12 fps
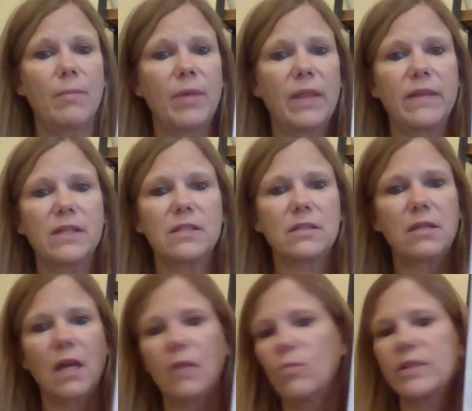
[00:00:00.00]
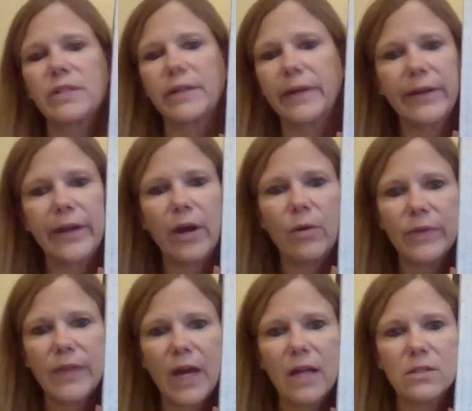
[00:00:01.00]
but this then wasn't going to go
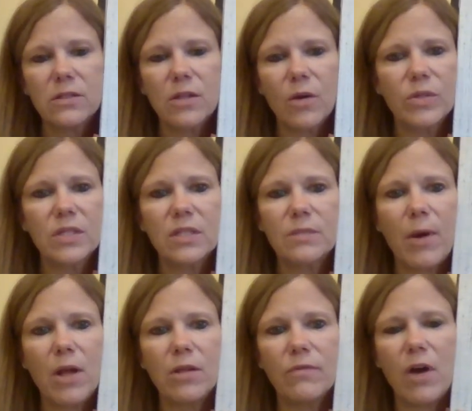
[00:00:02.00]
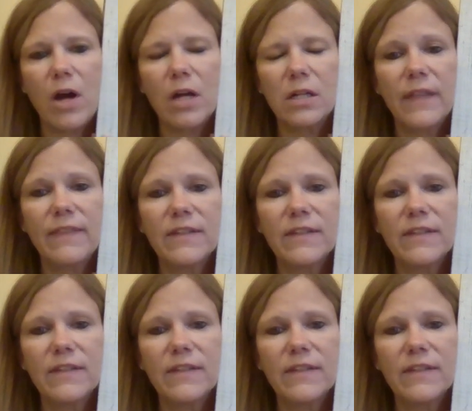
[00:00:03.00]
with that. So this is Paula Vaughn.